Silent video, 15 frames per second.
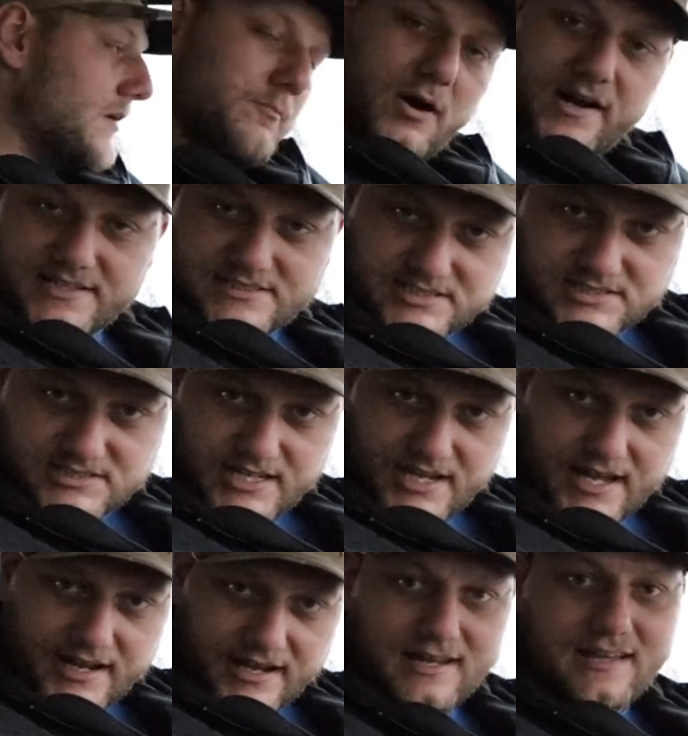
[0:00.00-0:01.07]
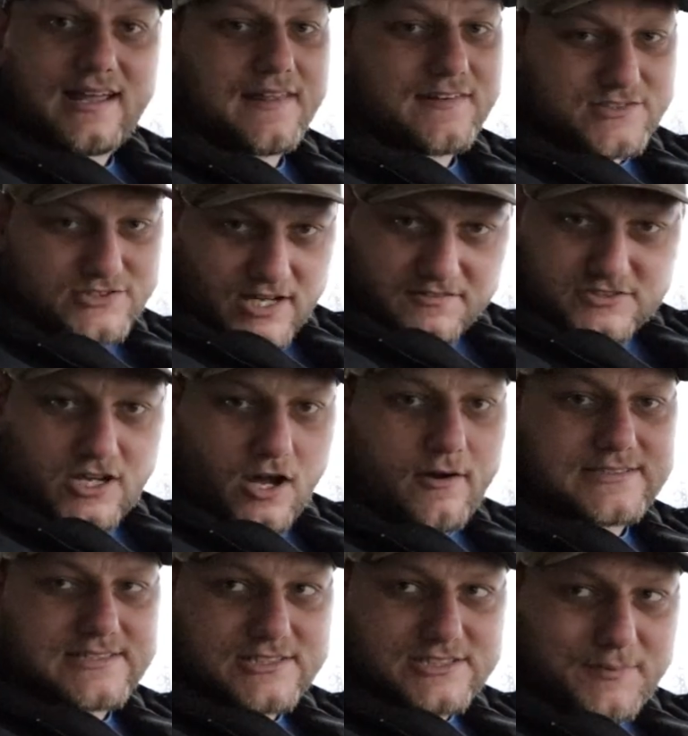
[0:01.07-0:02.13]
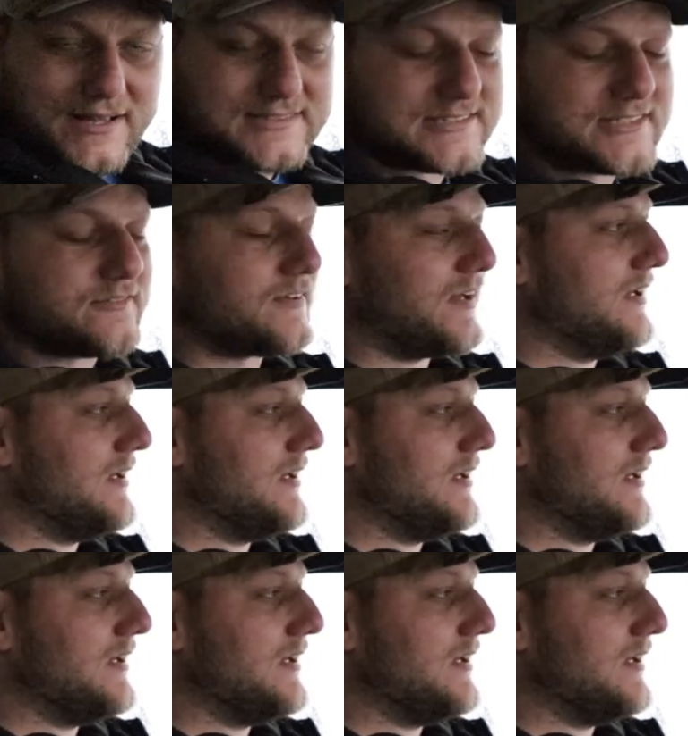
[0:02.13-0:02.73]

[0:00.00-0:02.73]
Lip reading: But it's a SIG and this stuff's always expensive.